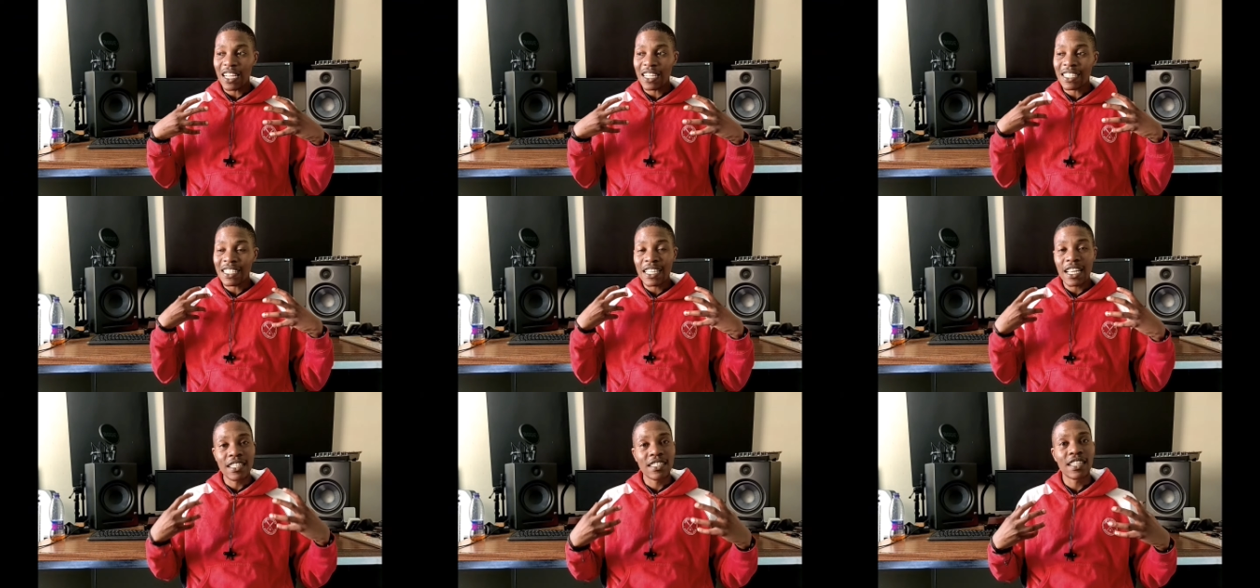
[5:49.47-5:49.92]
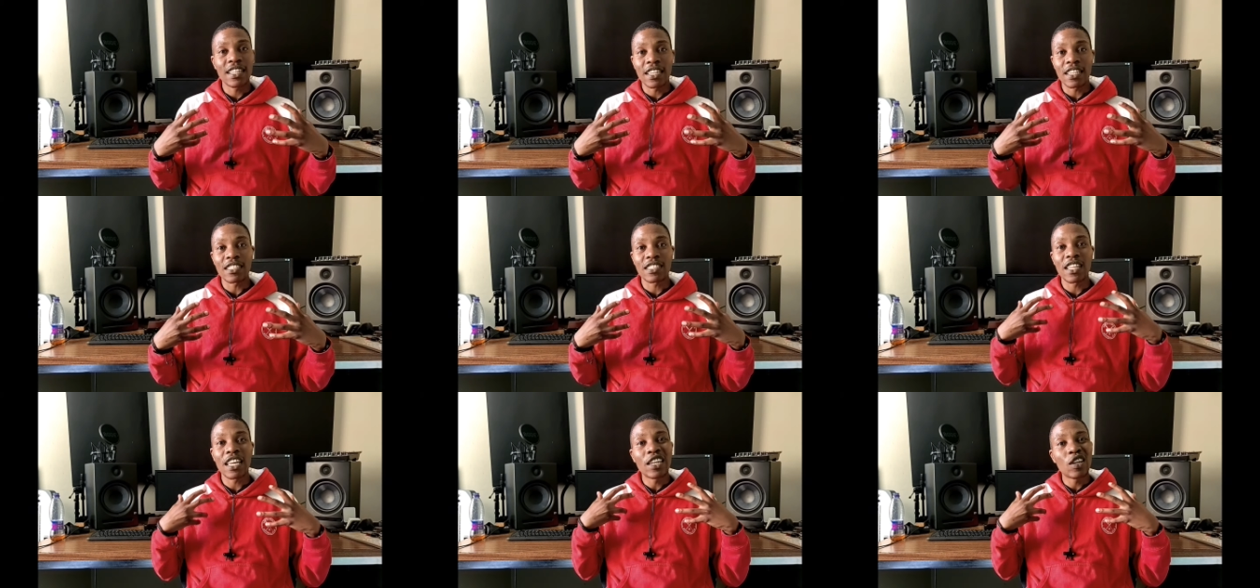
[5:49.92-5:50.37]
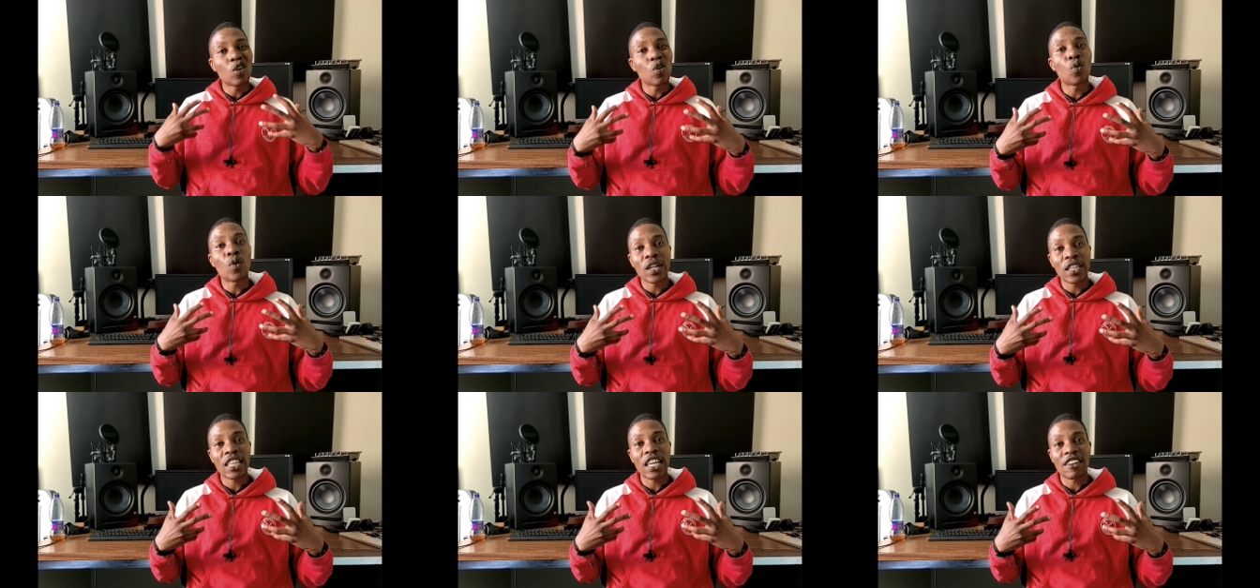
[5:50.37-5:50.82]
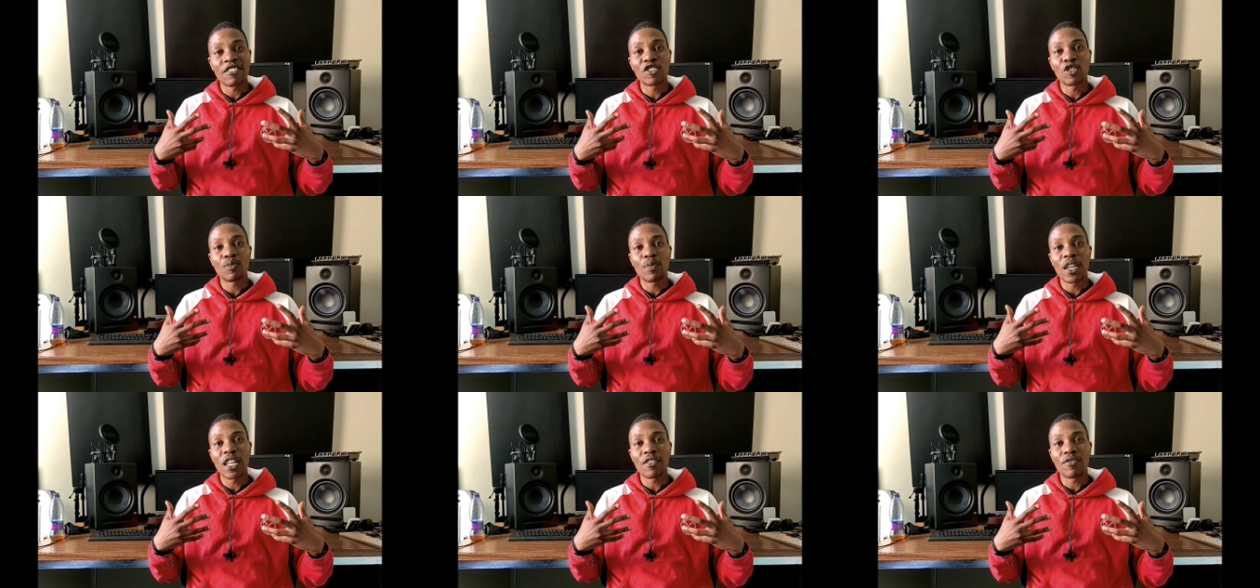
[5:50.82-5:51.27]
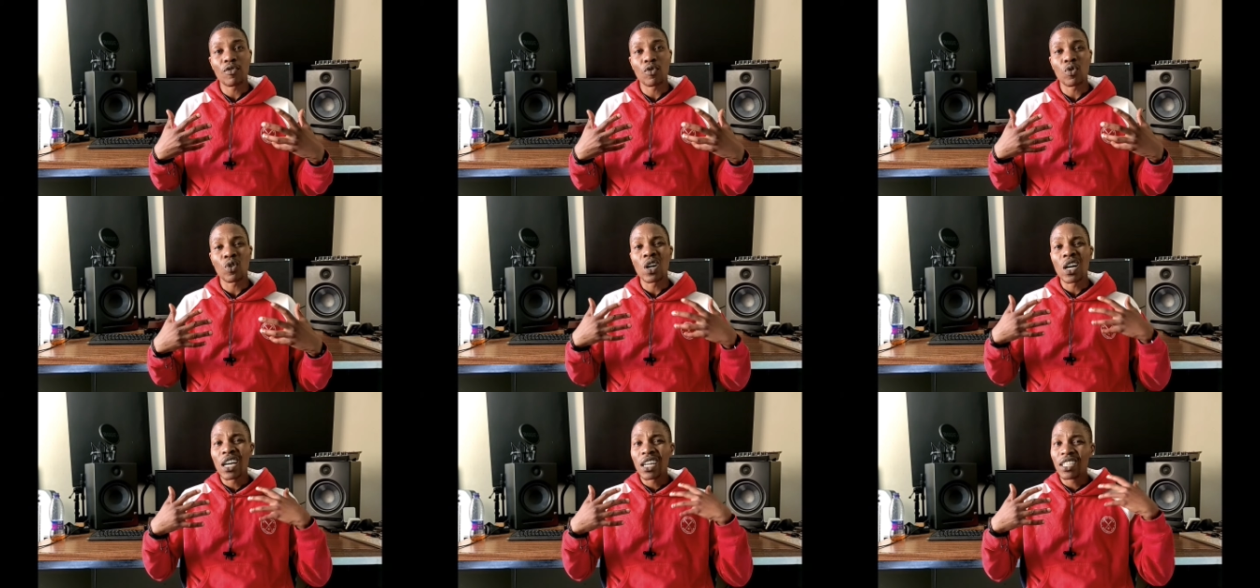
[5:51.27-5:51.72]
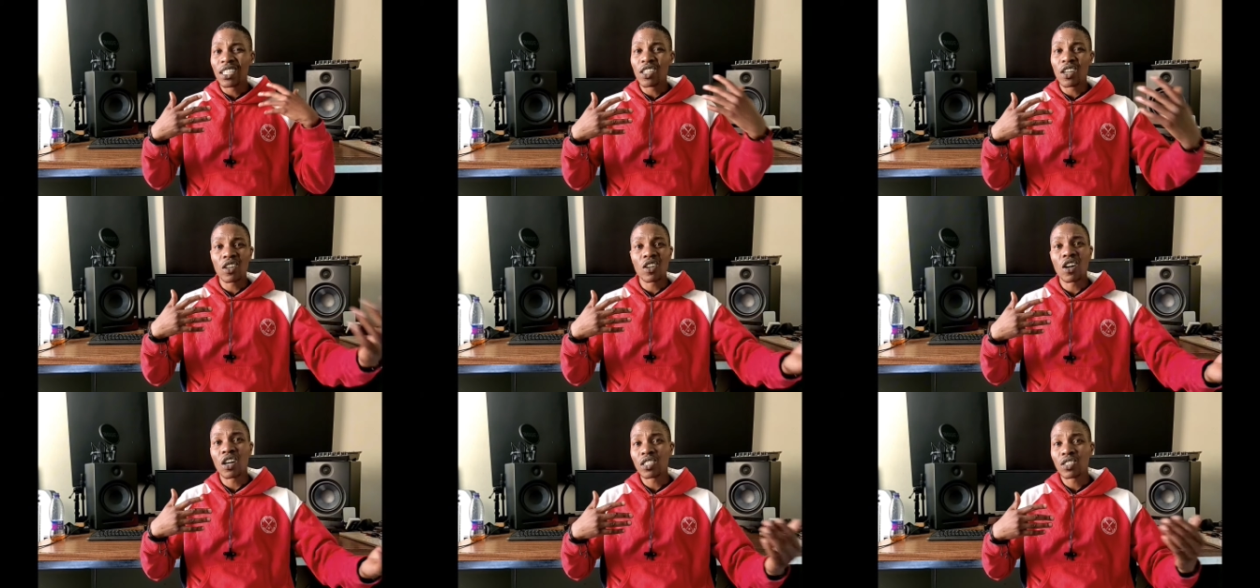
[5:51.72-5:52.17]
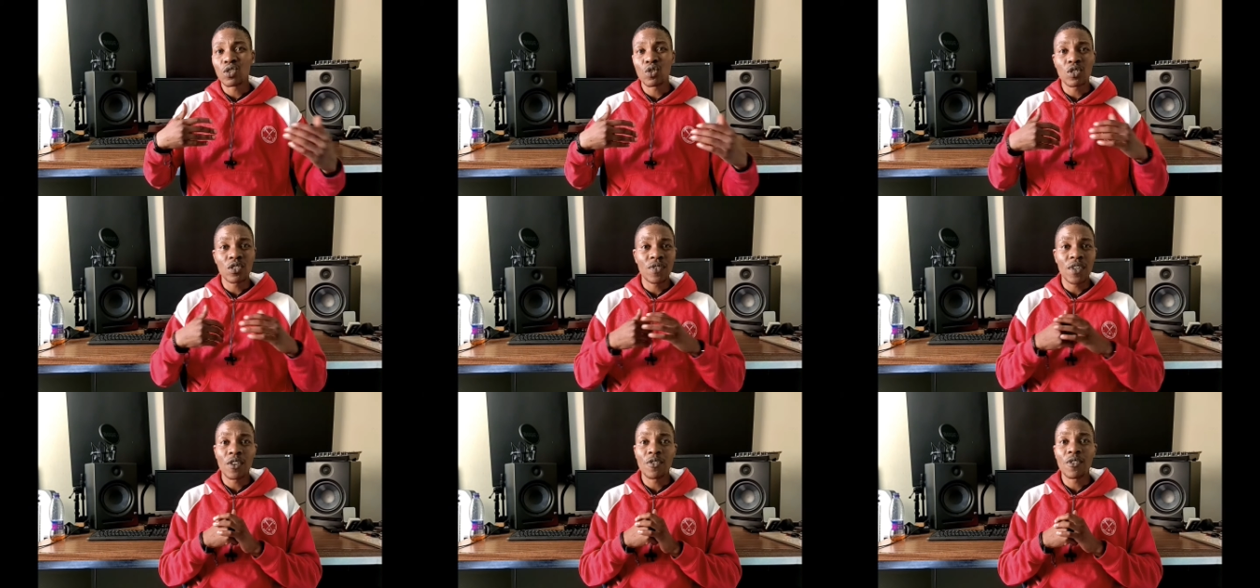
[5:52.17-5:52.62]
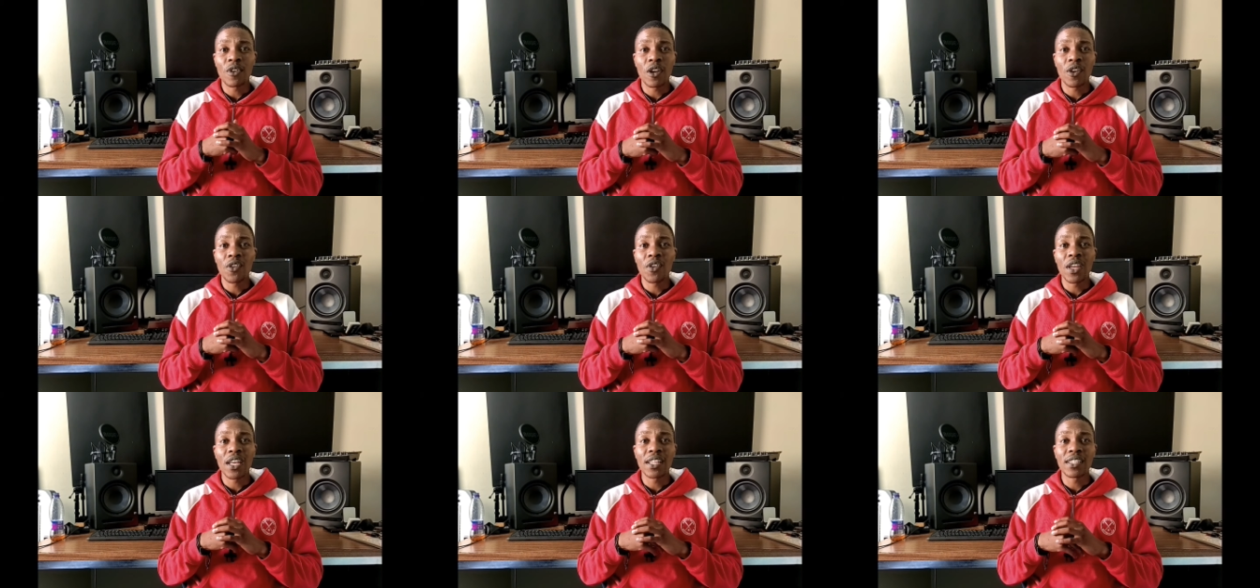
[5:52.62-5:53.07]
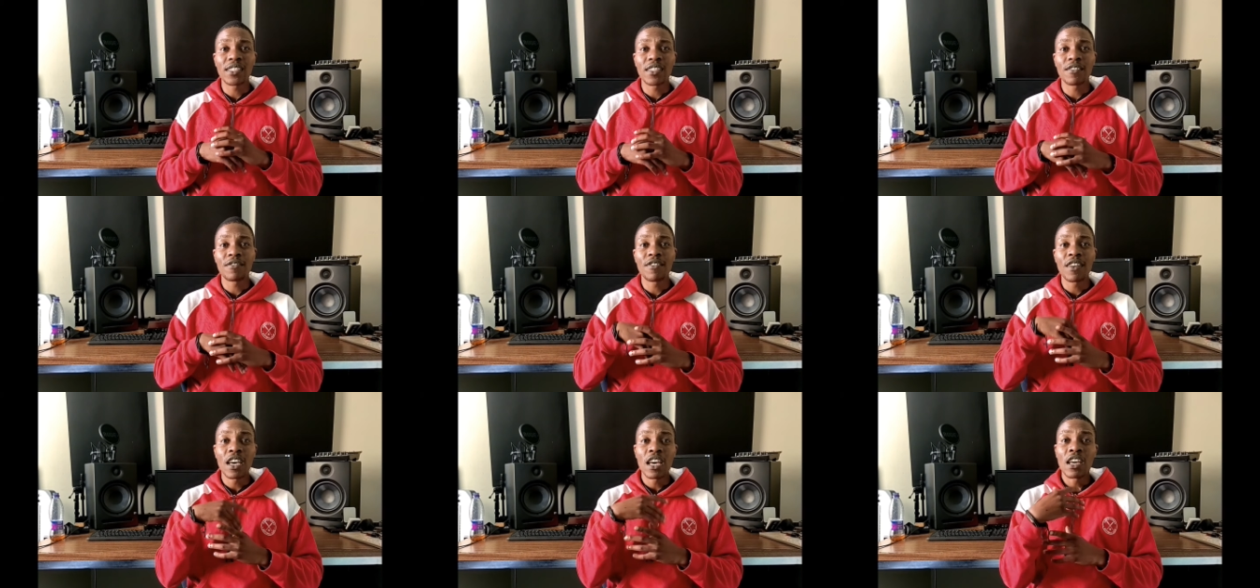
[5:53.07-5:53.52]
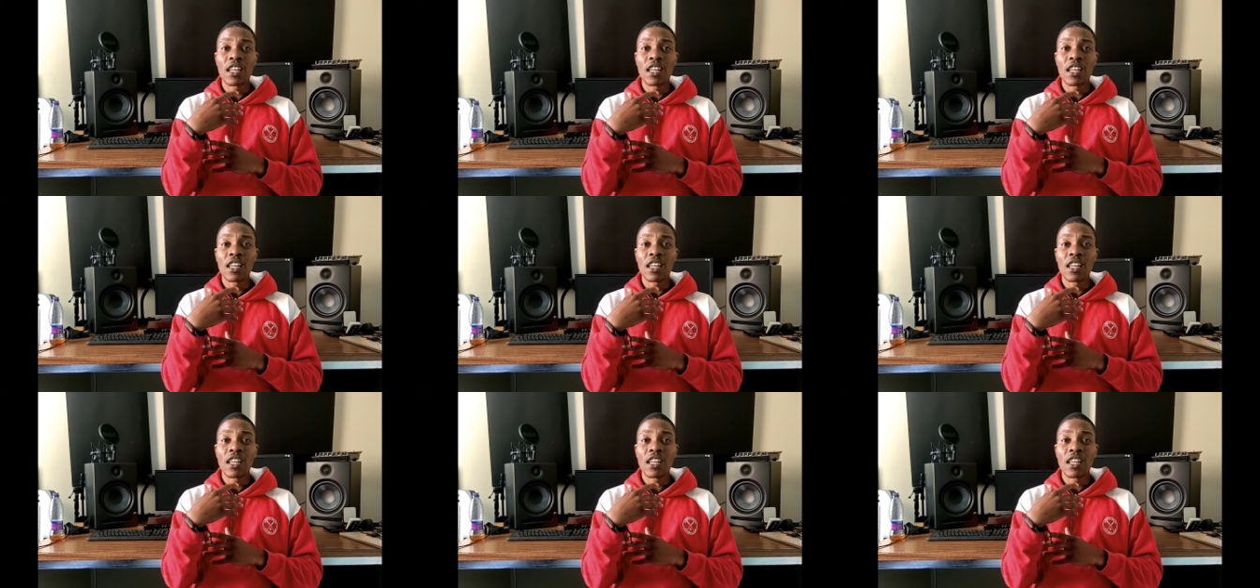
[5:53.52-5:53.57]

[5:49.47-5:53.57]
zestiness. They know what they have to play for. Deon Hotto is very, very creative.